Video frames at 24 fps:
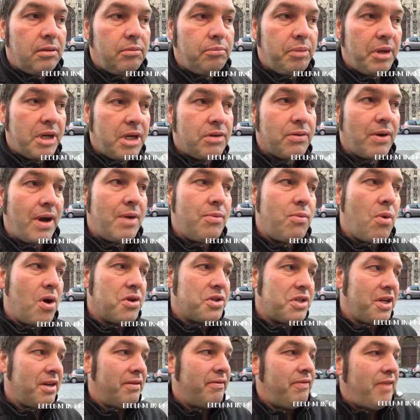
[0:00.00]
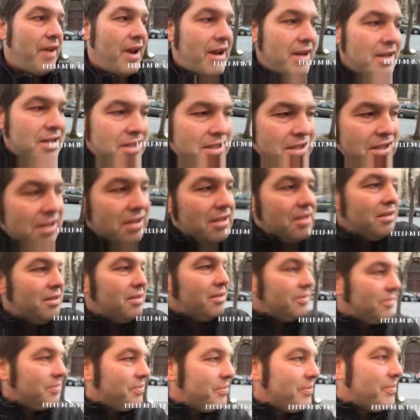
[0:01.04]
big greenwashing event,
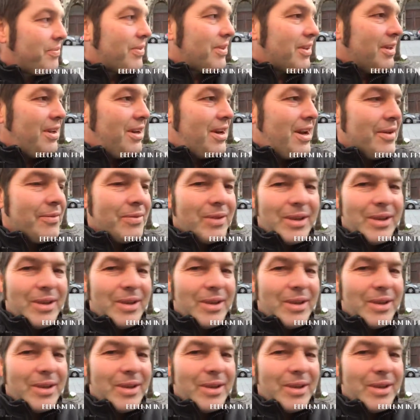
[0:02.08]
you know.